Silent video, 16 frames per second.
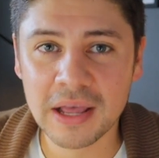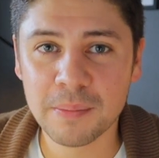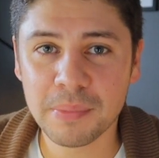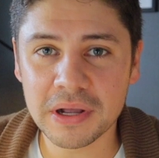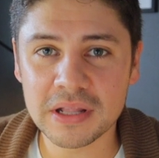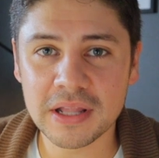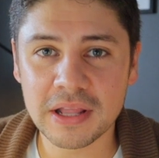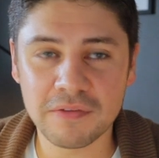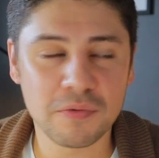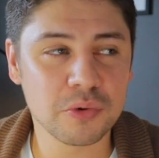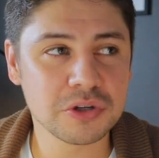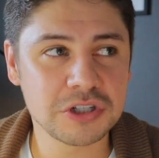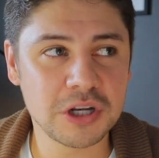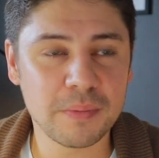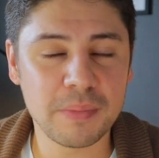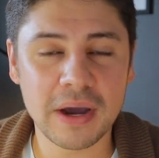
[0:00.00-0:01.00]
but they
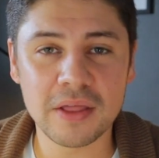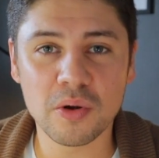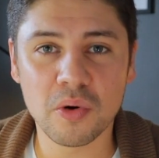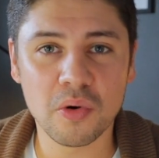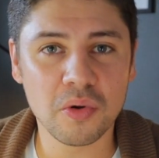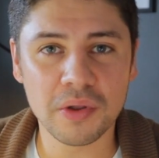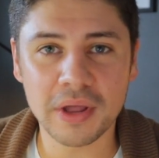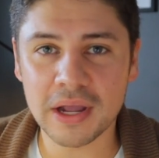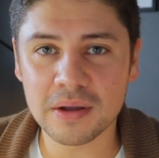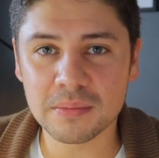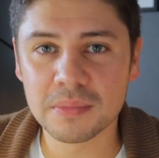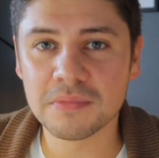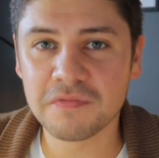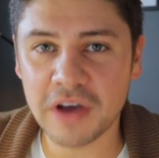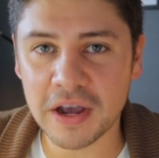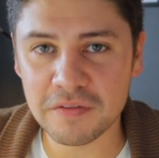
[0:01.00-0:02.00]
force you to buy the whole like
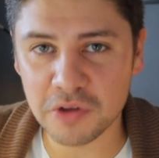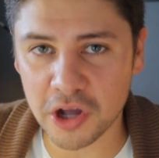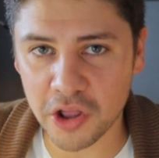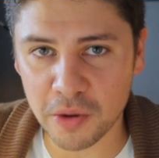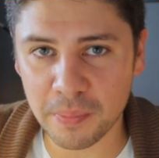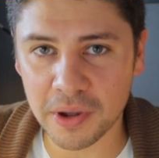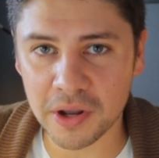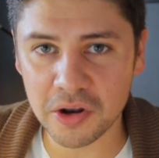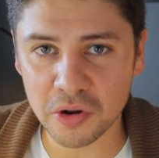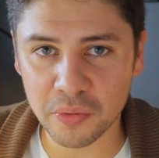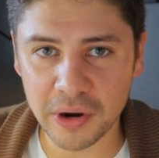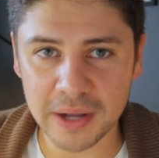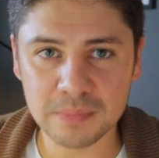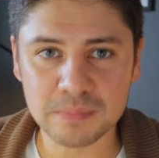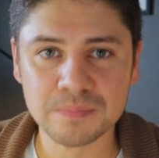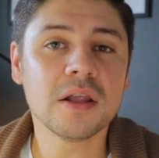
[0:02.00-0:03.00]
$5 bundle,
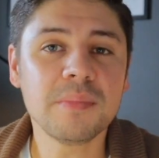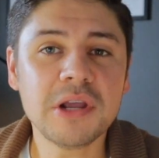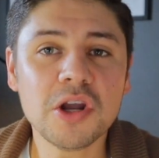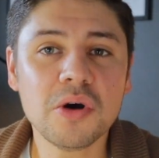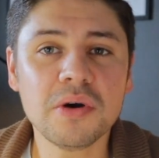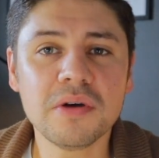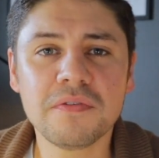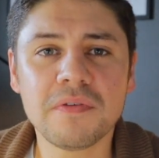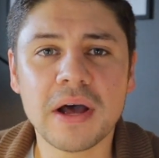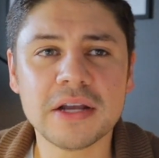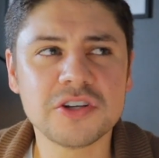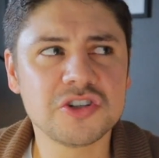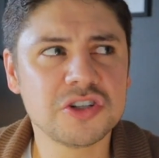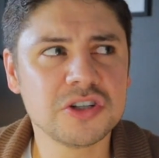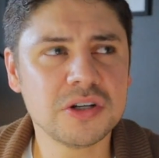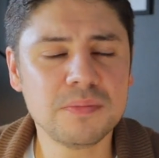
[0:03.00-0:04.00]
right? Let me know if I
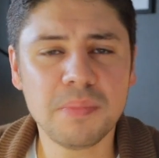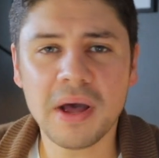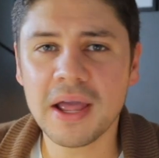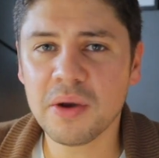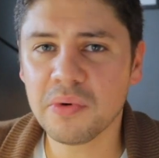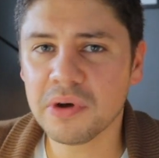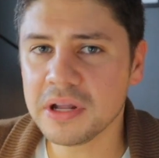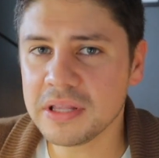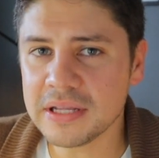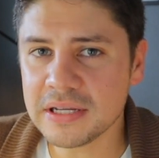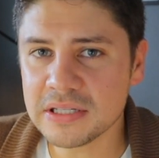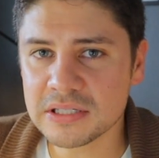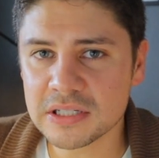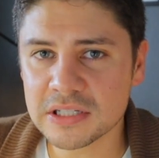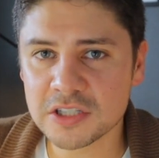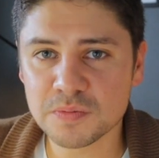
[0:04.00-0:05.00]
should buy one of
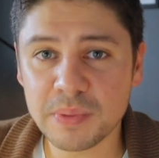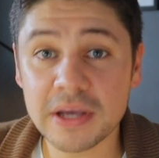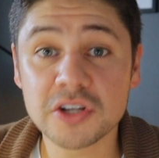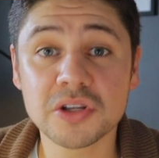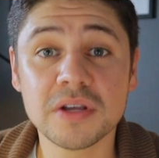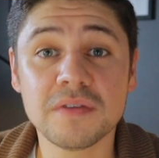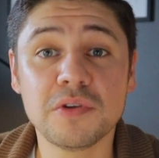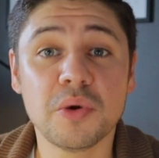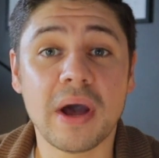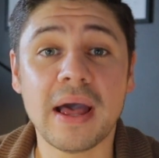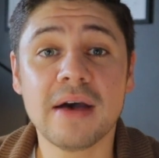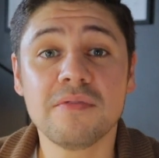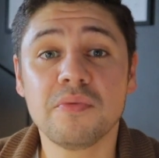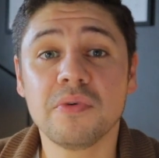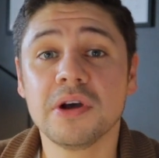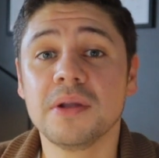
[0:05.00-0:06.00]
these, especially if you
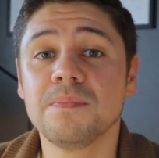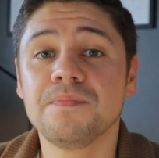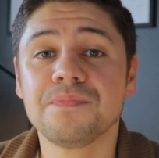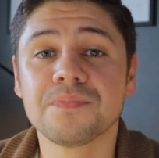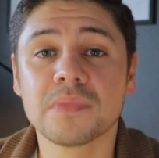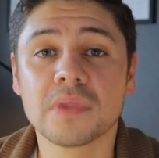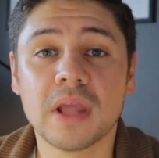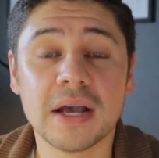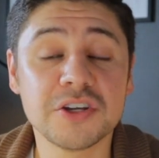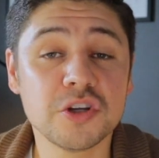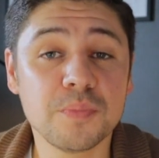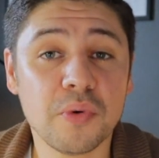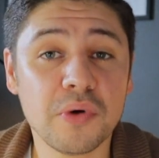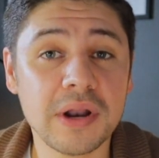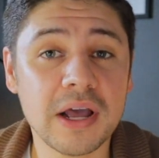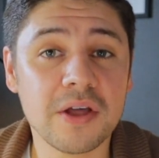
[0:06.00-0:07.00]
have one. I should
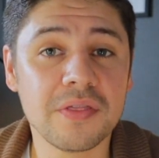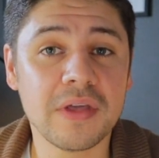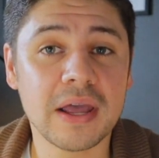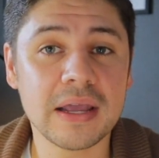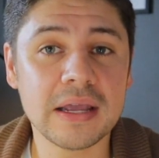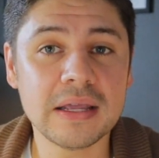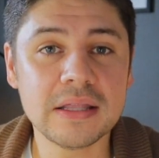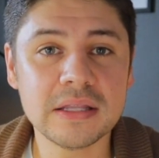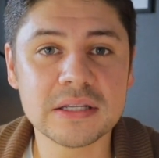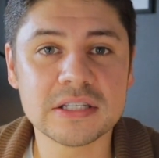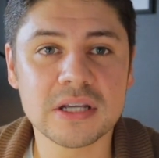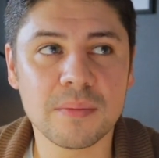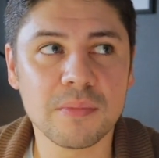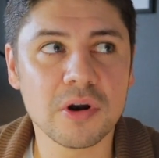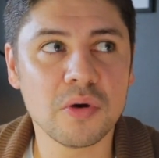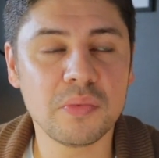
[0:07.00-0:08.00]
point out that in the
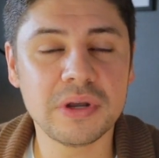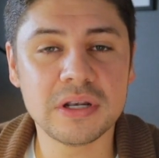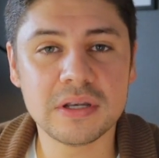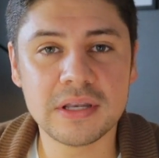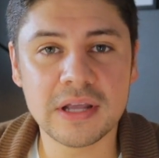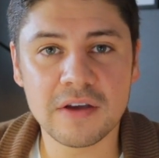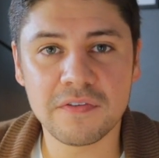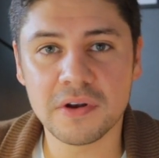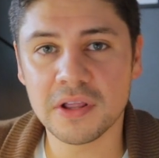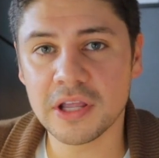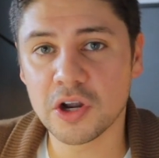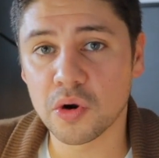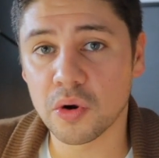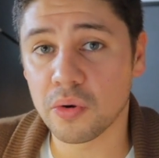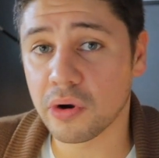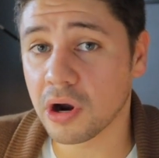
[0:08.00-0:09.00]
summer, we definitely
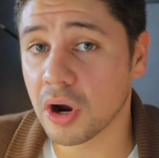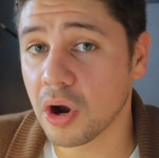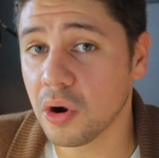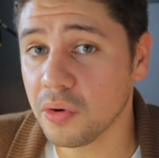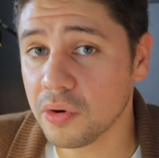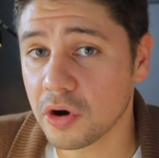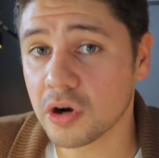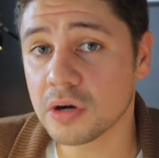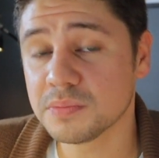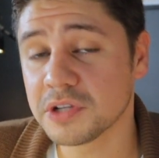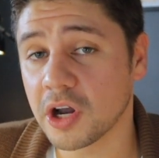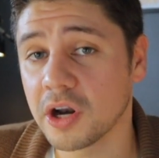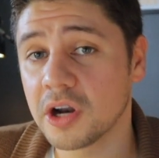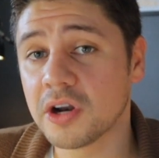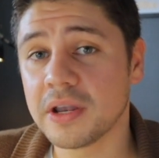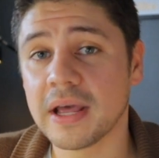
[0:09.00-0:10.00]
grow our own herbs
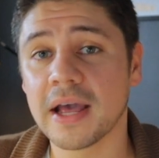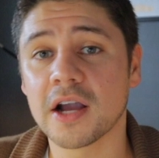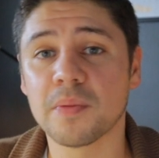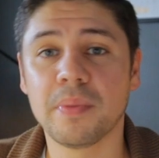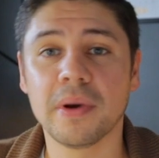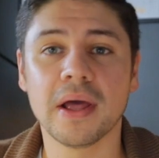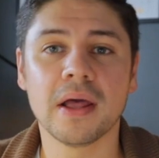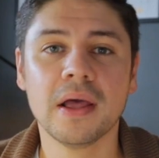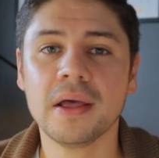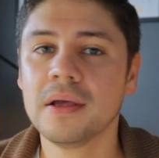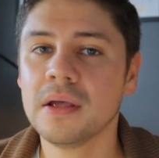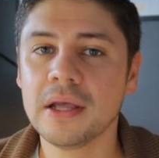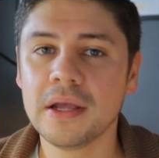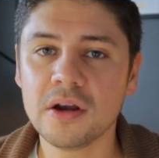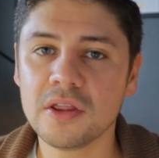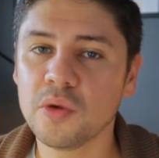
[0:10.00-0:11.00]
on our deck, but
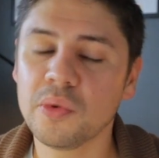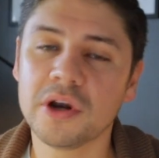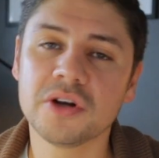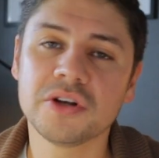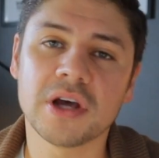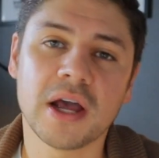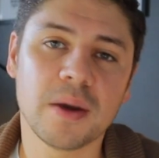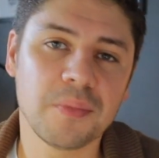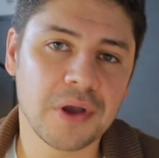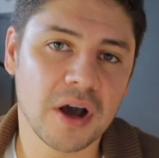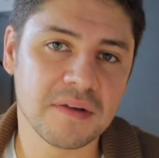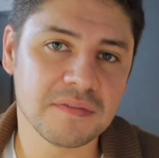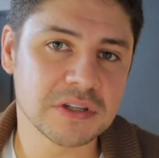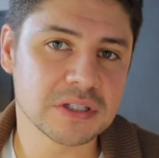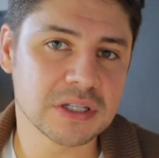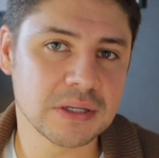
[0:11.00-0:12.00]
here in the wintertime, we
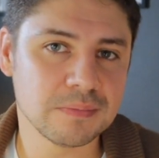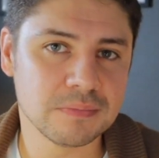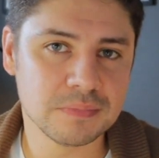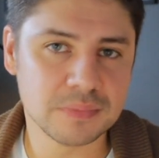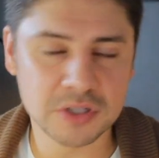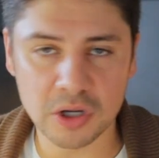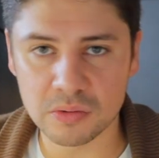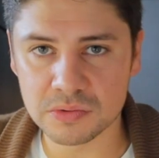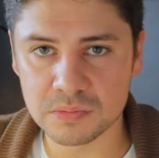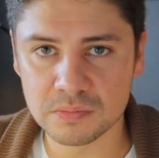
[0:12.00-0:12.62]
obviously don't.